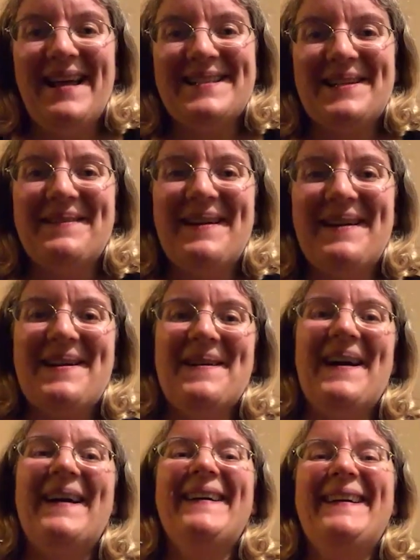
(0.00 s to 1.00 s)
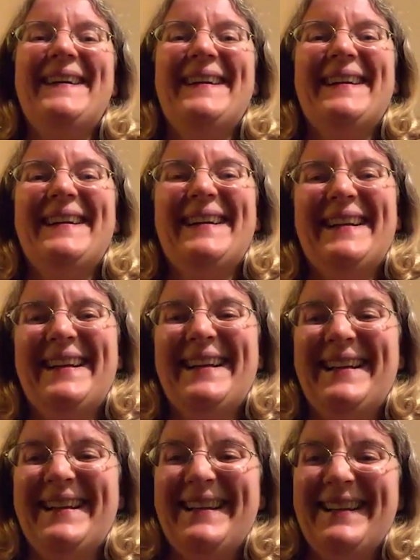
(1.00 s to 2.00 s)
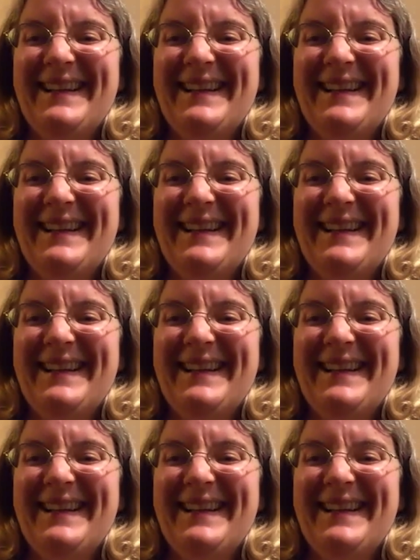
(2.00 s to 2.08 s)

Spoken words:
That's a great quote.